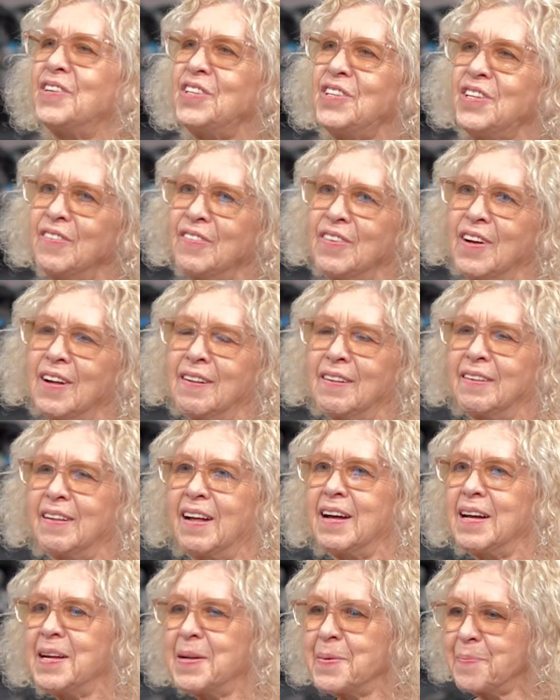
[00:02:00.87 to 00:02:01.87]
first of all,
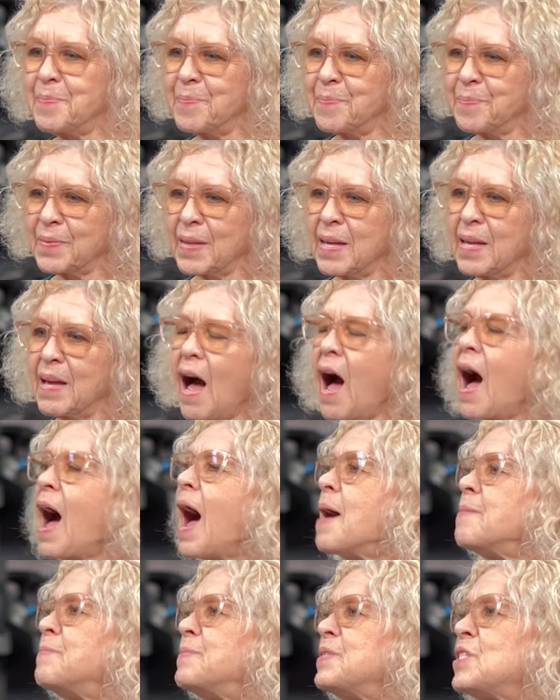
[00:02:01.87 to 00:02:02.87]
um,
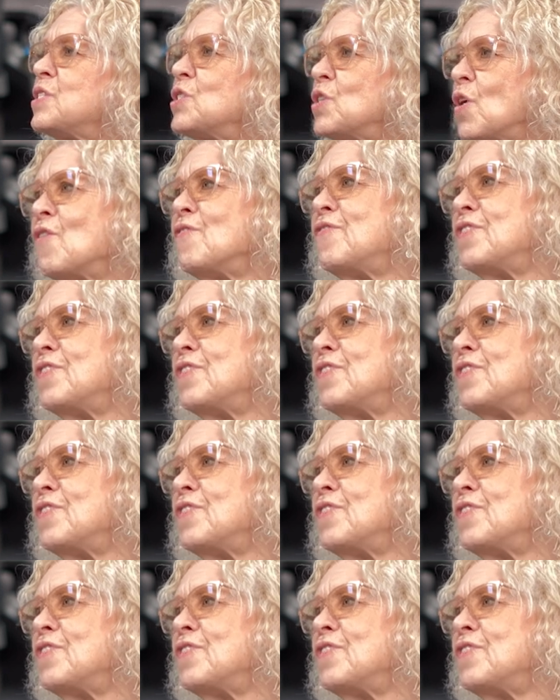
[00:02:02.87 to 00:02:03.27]
I'm so